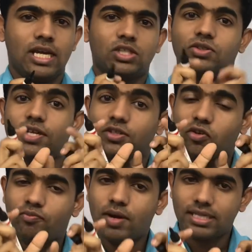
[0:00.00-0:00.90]
So center
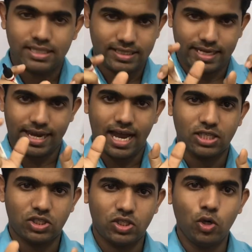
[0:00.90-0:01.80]
of mass is a
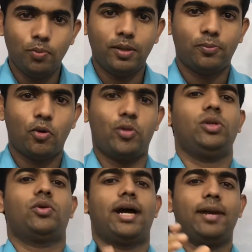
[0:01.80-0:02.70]
assumed point
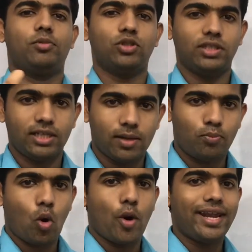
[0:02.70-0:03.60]
or a hypothetical
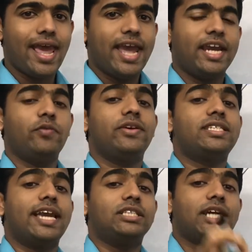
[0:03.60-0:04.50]
point in which
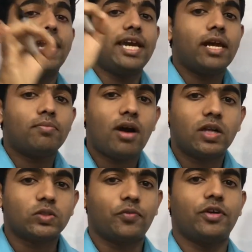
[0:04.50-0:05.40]
entire
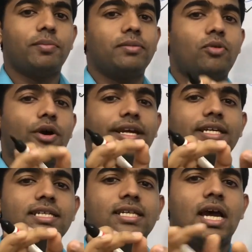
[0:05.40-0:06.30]
mass of human body
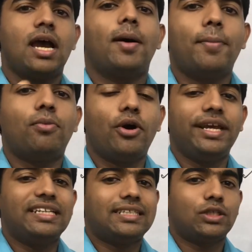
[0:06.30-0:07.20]
is a body
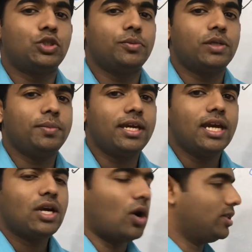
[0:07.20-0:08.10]
is assumed to be
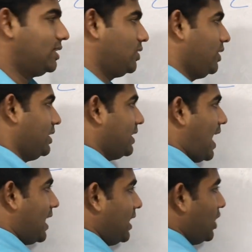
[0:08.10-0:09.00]
concentrated
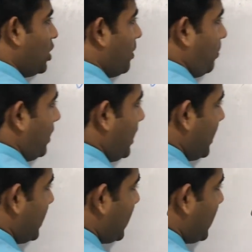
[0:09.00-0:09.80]
and in human being it